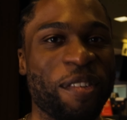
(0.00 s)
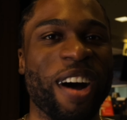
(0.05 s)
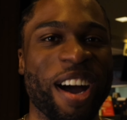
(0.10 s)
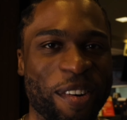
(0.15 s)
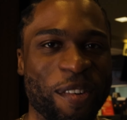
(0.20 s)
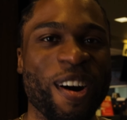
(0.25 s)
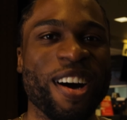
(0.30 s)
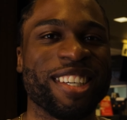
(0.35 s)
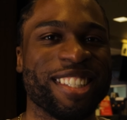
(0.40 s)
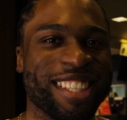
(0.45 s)

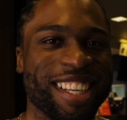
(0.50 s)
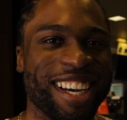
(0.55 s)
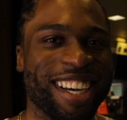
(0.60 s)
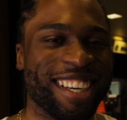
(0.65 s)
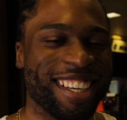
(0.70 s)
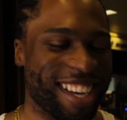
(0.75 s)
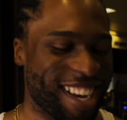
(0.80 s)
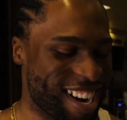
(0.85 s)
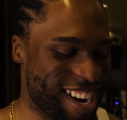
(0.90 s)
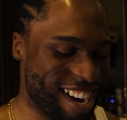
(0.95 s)
I watched
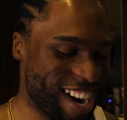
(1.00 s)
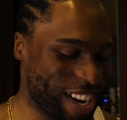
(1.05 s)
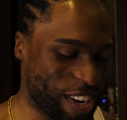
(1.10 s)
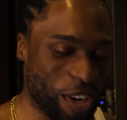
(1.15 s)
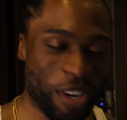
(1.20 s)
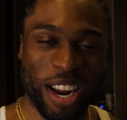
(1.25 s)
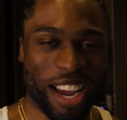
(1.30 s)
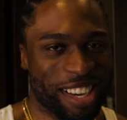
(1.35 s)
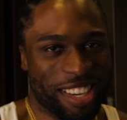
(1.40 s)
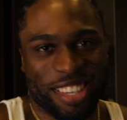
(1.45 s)
that, and then I
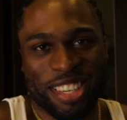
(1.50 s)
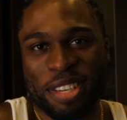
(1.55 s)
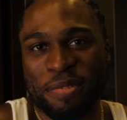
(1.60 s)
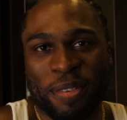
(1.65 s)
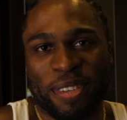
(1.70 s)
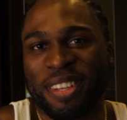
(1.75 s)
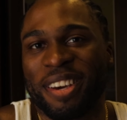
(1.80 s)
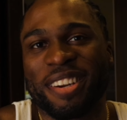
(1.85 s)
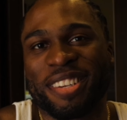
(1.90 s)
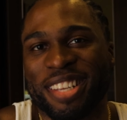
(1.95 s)
couldn't eat
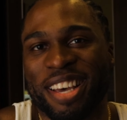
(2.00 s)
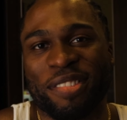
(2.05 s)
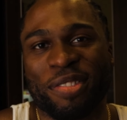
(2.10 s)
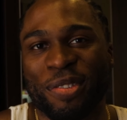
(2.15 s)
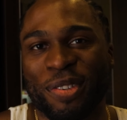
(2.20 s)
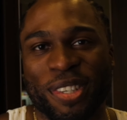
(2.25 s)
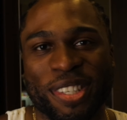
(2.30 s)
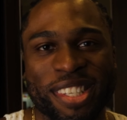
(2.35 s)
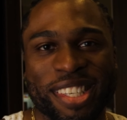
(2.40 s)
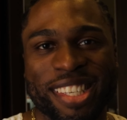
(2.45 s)
McDonald's
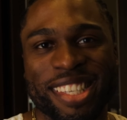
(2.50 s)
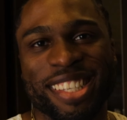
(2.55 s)
afterwards.